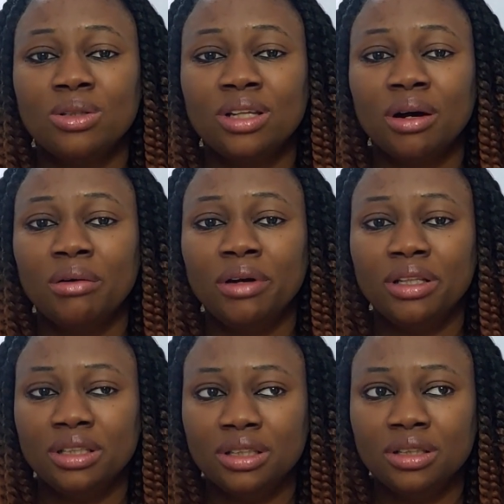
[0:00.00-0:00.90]
under
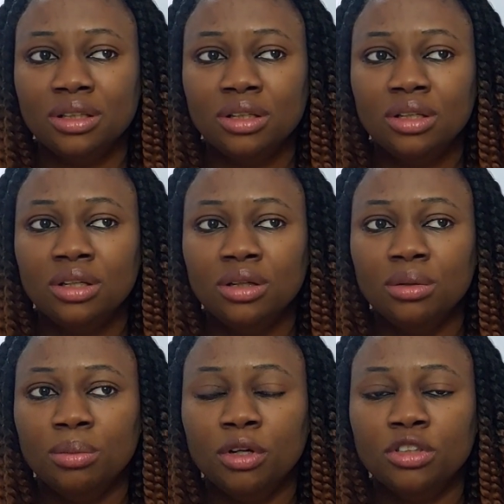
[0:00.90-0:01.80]
already,
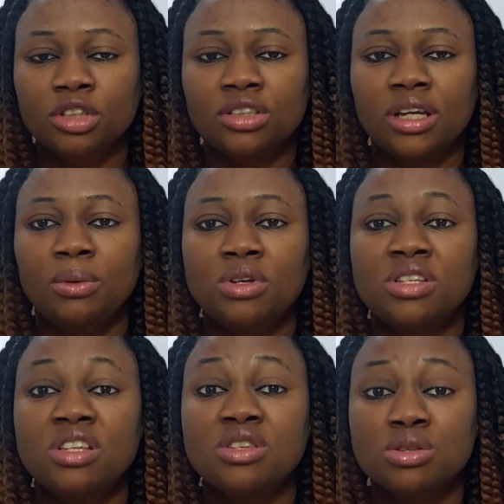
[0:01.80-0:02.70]
but it's just that it
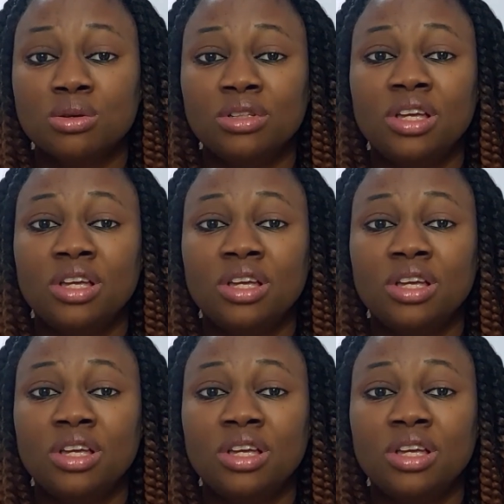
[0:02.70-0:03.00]
wasn't installed.